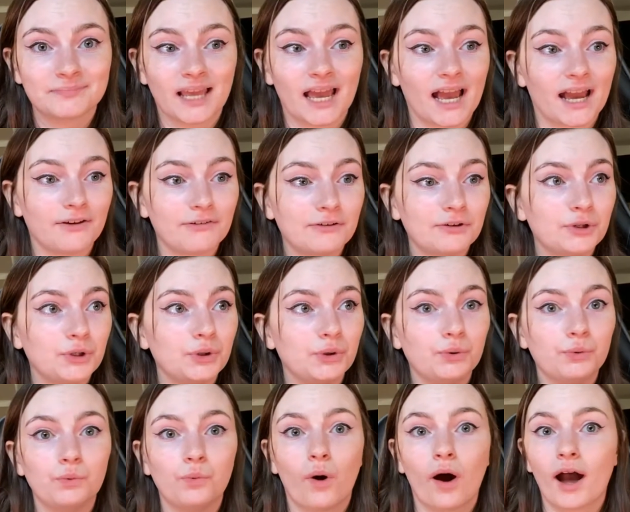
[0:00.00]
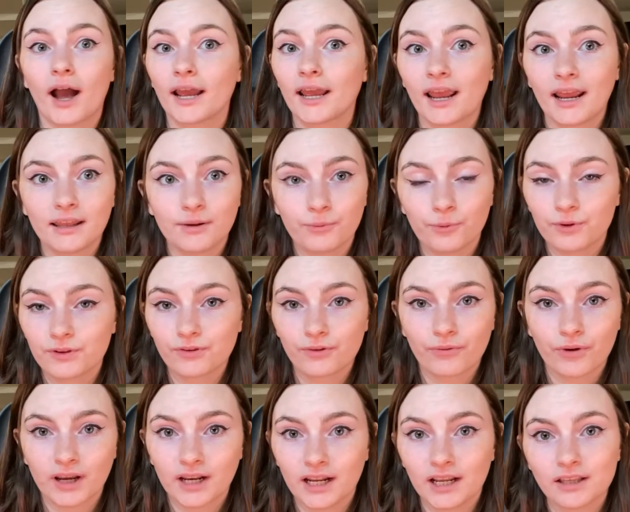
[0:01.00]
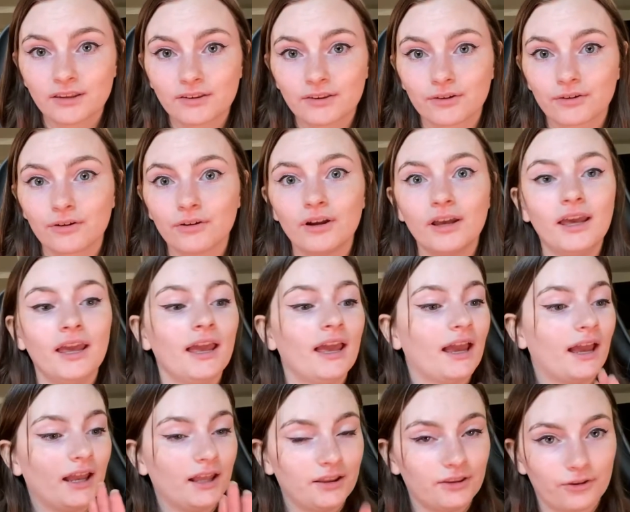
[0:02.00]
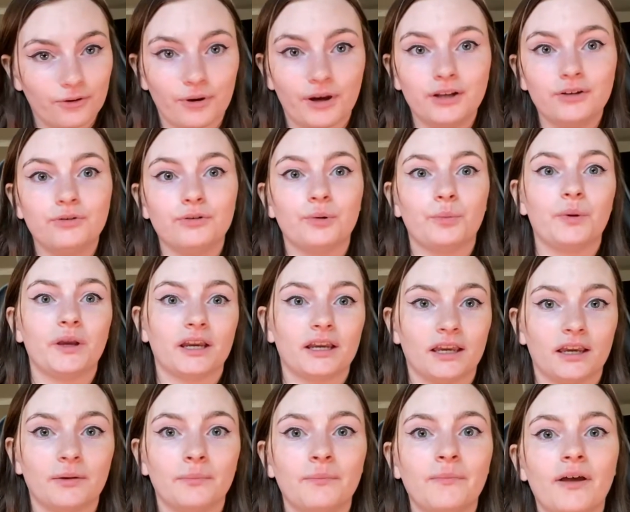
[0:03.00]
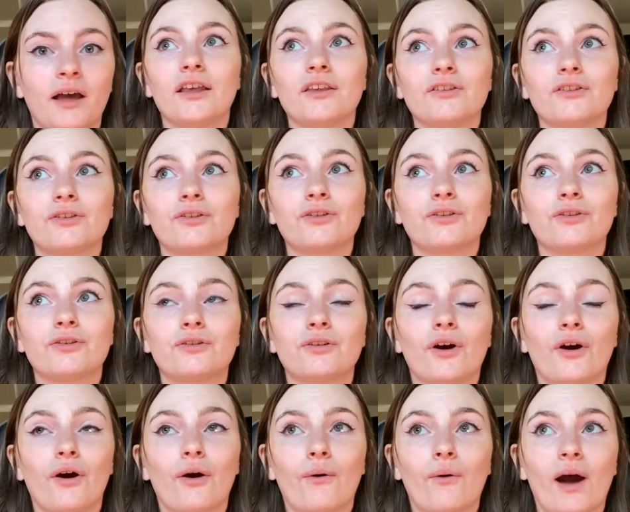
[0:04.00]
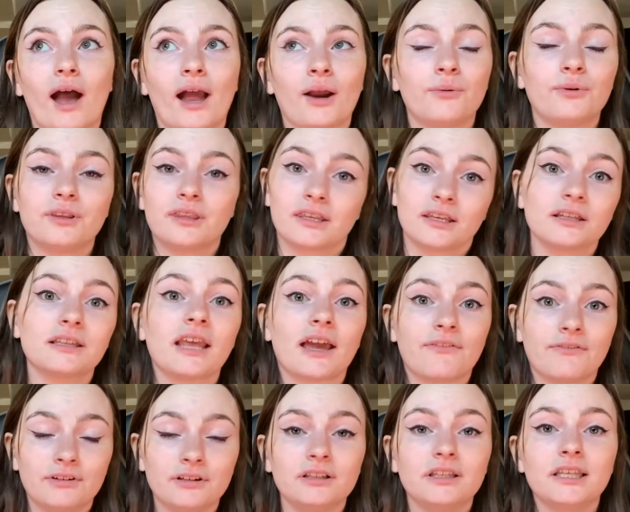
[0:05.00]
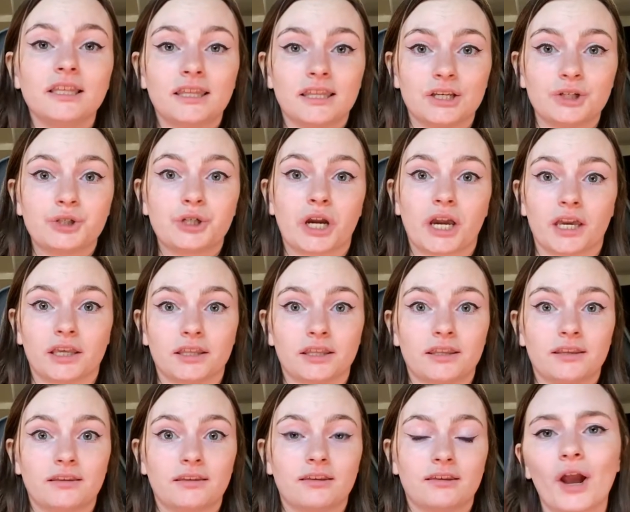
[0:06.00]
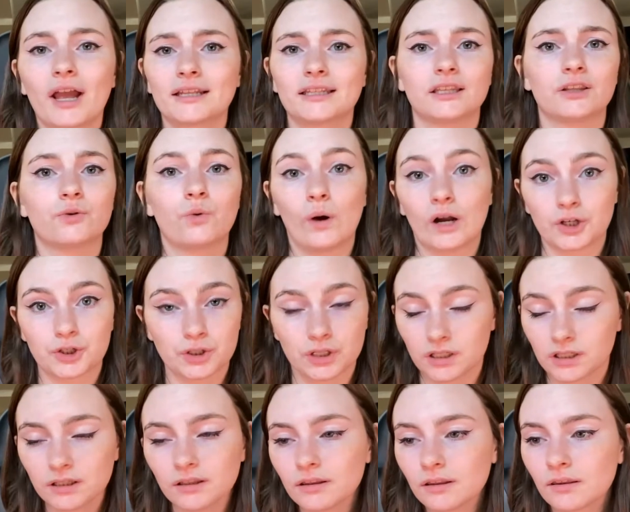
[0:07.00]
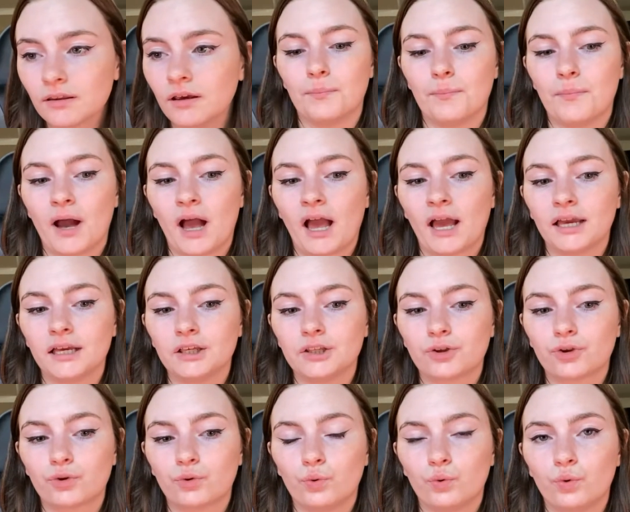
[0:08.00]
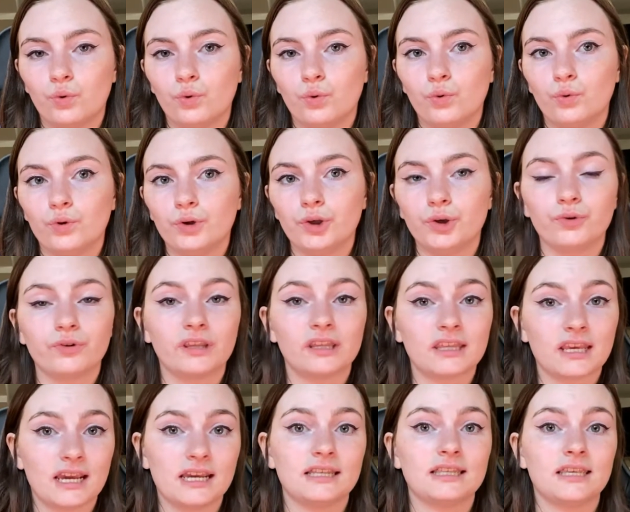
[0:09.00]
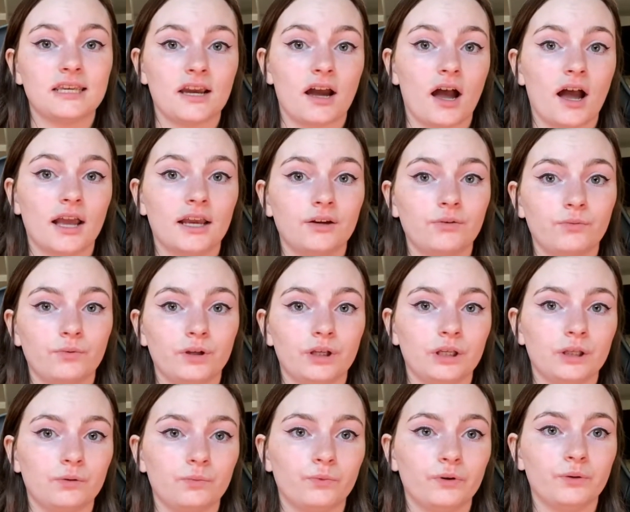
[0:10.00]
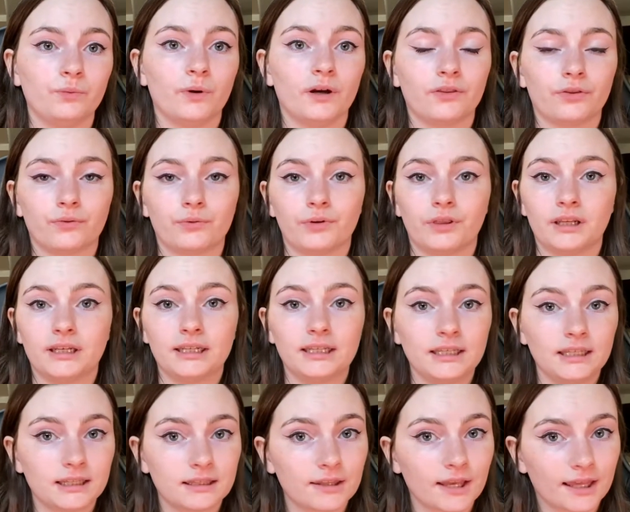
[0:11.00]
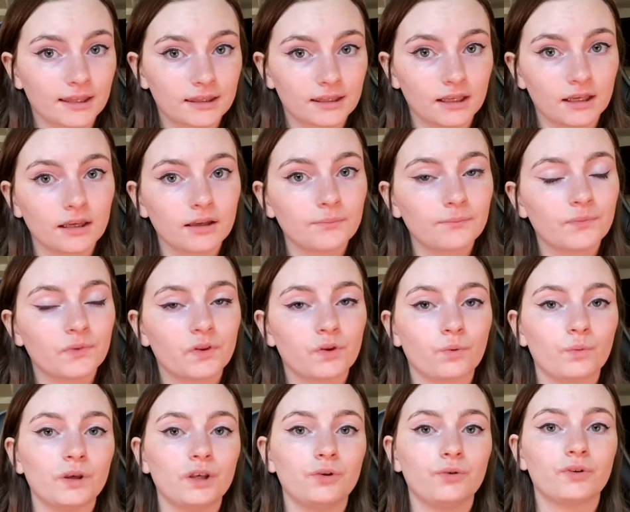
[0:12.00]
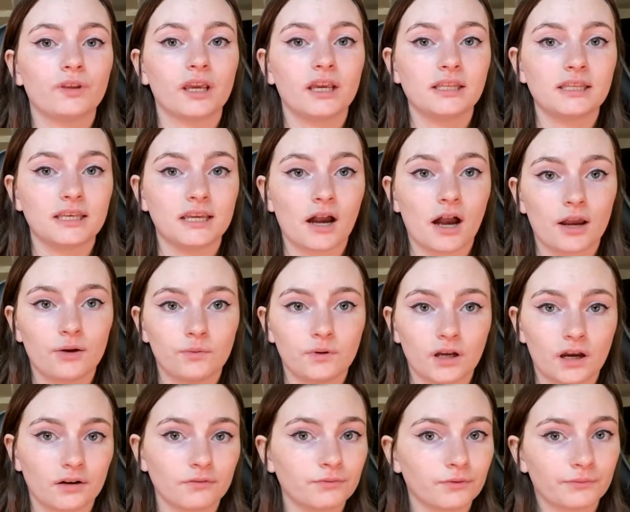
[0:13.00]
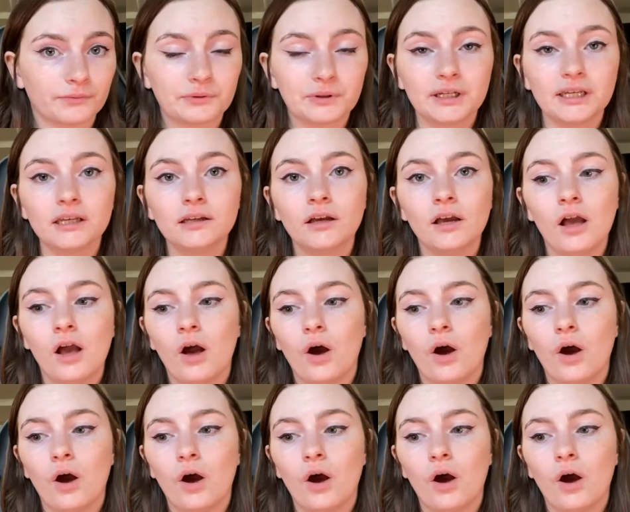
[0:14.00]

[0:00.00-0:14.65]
I knew why it was the right answer, and so I knew to pick it. So I would say definitely suggest practice questions. My school uses ATI. We went through the TEAS testing, so we use ATI. We got it for free.